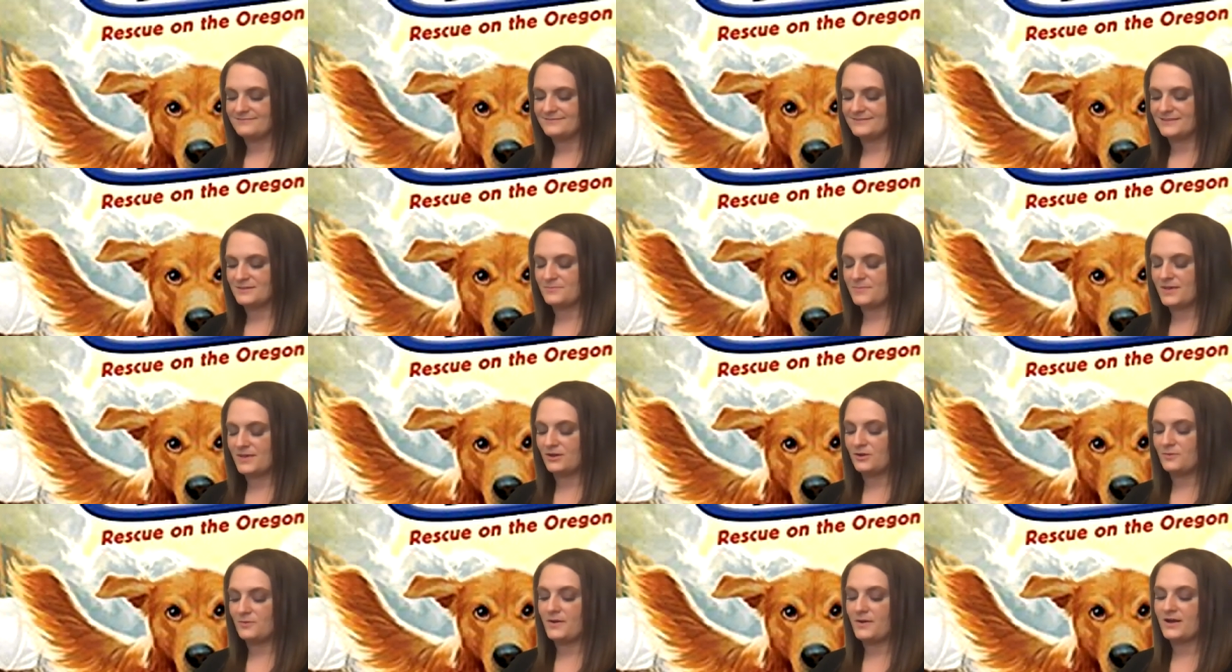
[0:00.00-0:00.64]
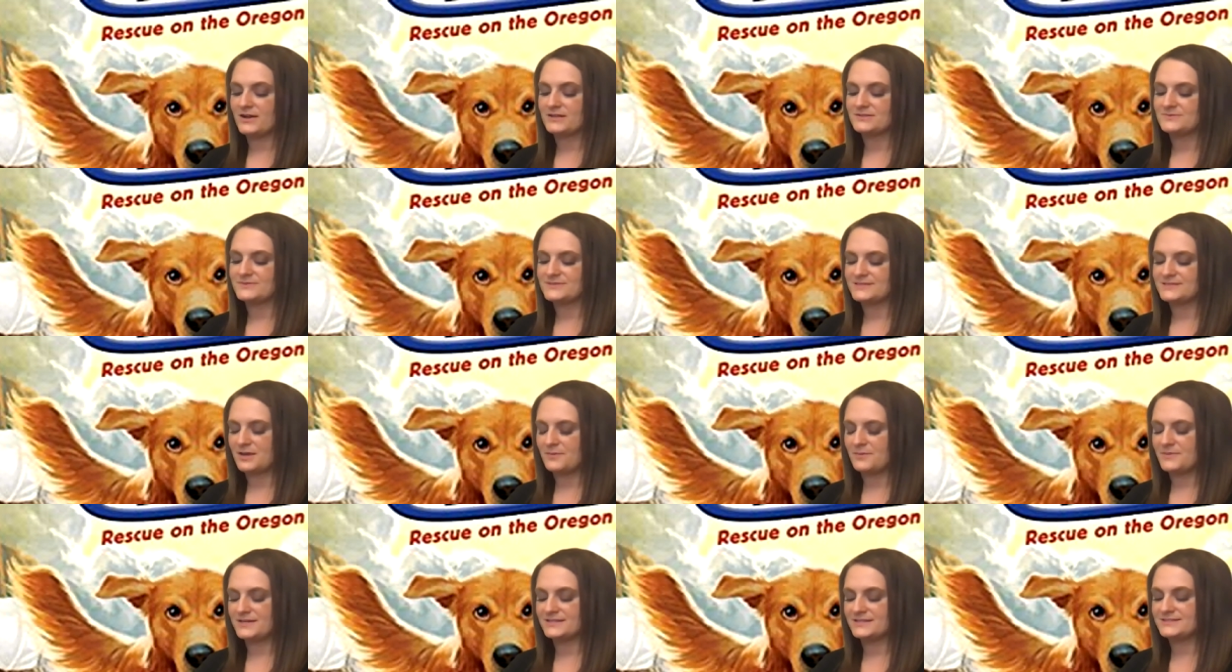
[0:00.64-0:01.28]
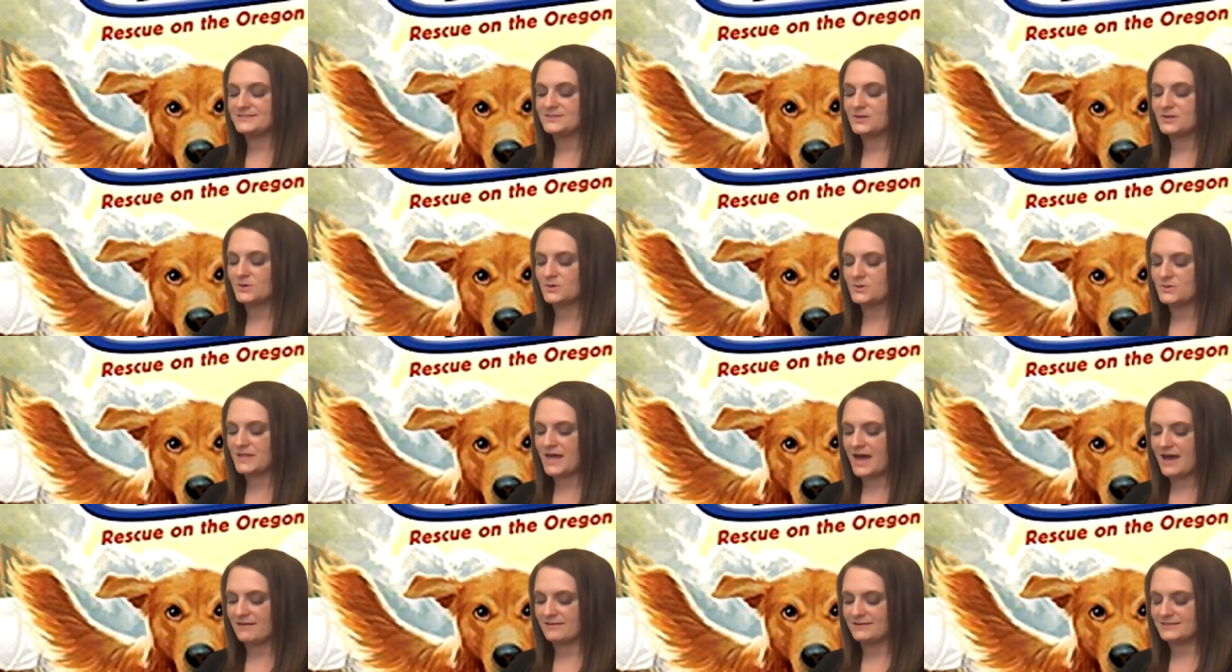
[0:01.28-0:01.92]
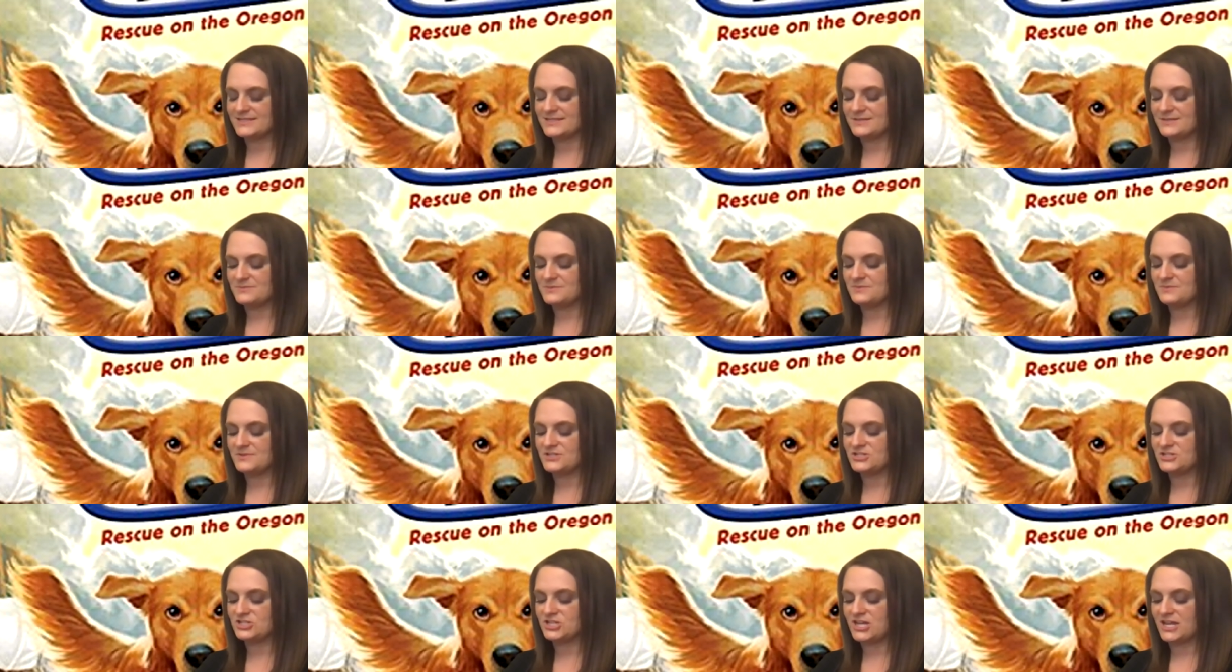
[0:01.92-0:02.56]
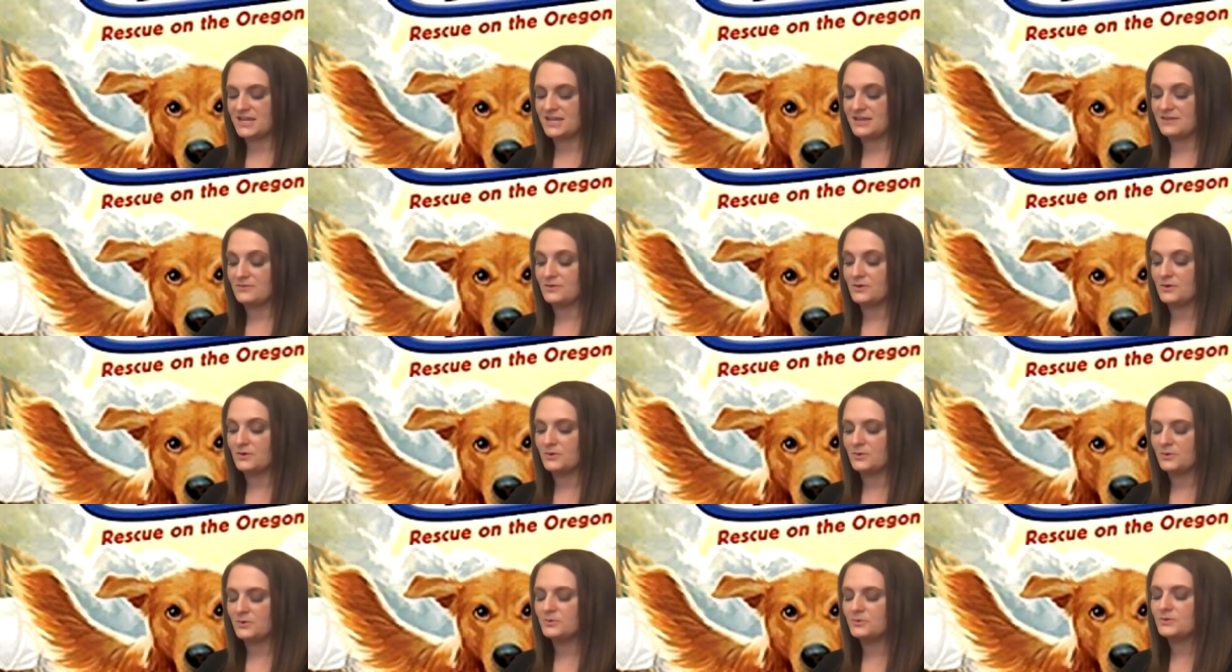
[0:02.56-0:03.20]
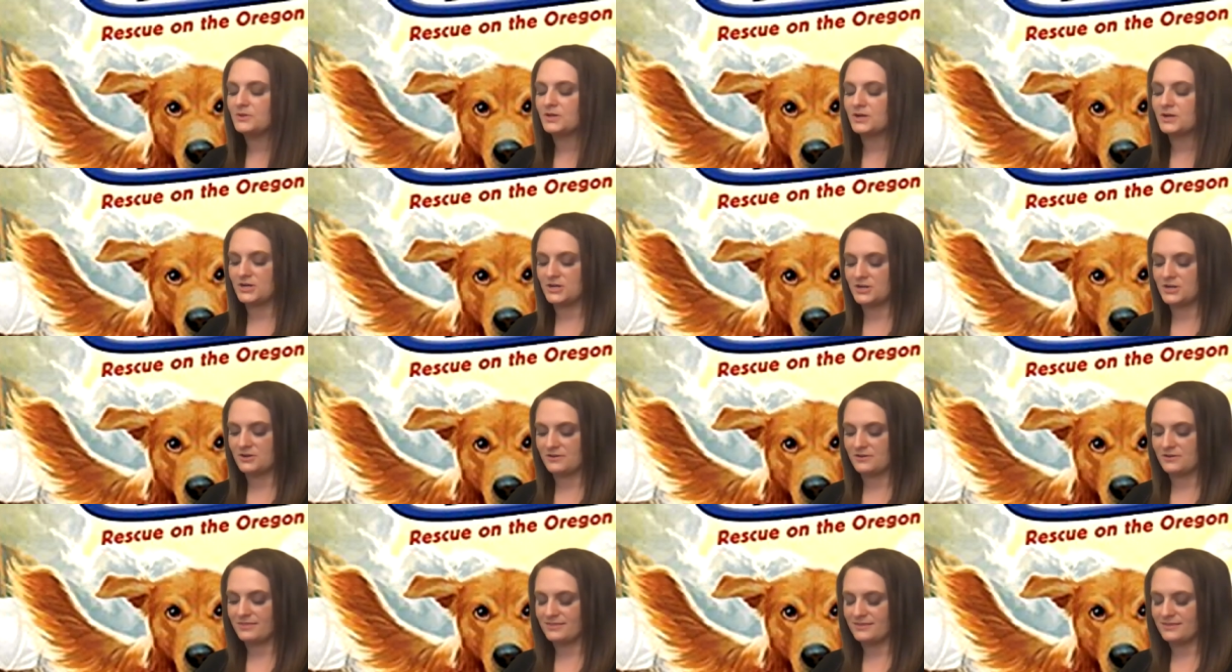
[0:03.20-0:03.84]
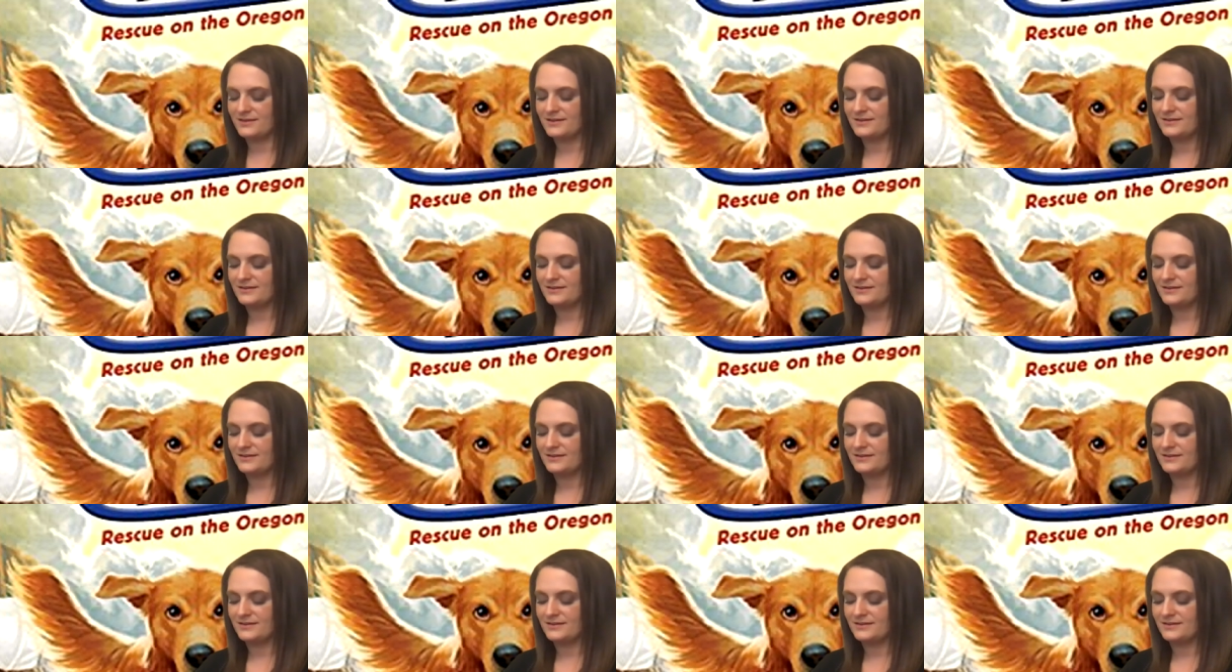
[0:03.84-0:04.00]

The metal box was humming so loud it seemed to be shaking the whole earth.